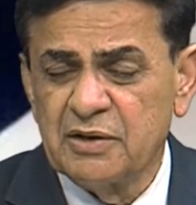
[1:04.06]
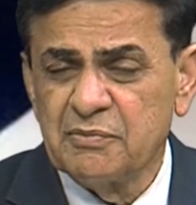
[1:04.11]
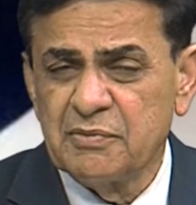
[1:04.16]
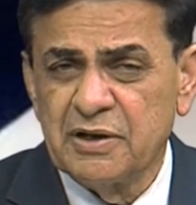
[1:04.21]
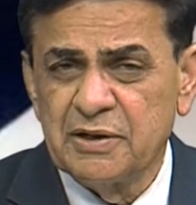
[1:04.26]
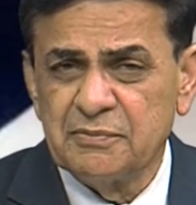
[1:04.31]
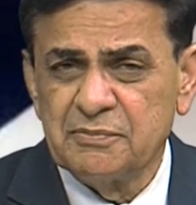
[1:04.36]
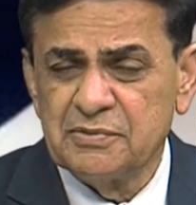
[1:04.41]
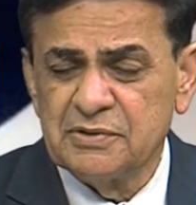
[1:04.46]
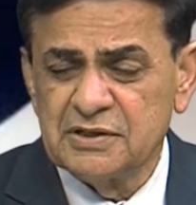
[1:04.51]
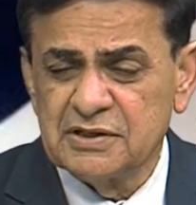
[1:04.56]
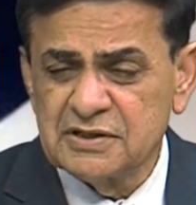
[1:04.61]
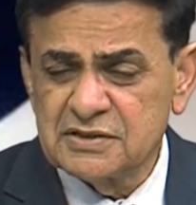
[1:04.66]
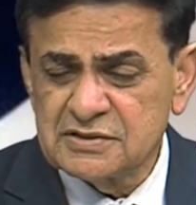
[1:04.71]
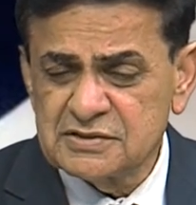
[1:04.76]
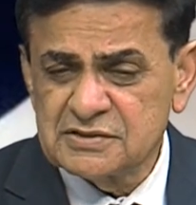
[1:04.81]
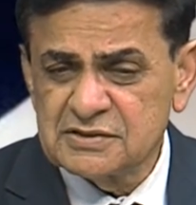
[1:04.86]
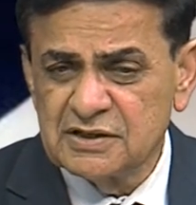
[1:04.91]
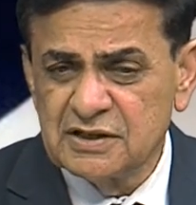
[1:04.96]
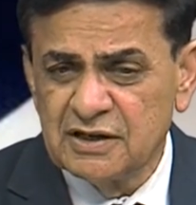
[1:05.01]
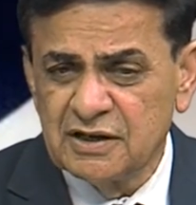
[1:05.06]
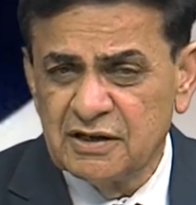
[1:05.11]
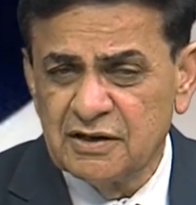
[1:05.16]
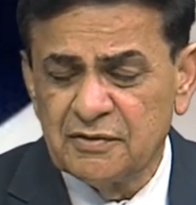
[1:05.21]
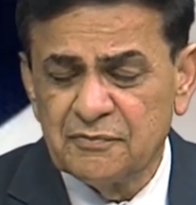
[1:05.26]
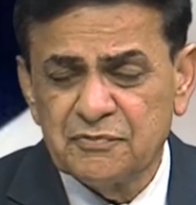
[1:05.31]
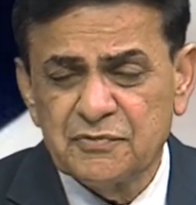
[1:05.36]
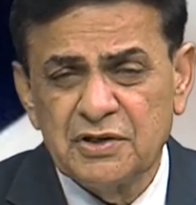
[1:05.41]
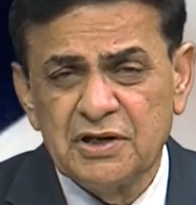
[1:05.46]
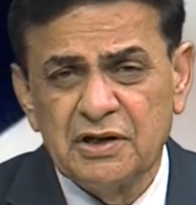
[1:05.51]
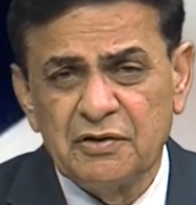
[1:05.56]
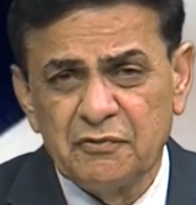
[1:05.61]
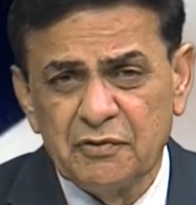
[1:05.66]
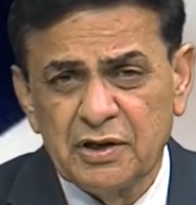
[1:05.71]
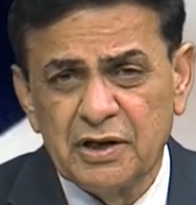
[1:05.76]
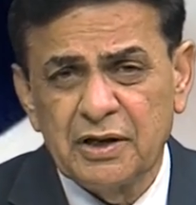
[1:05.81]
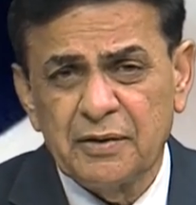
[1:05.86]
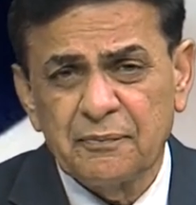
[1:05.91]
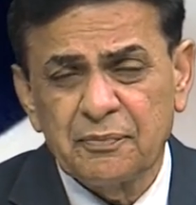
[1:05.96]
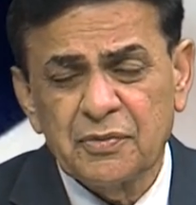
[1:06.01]
my peers um, in a
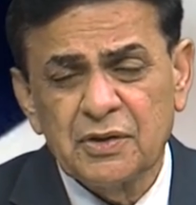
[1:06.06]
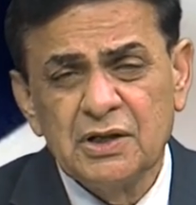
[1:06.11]
way.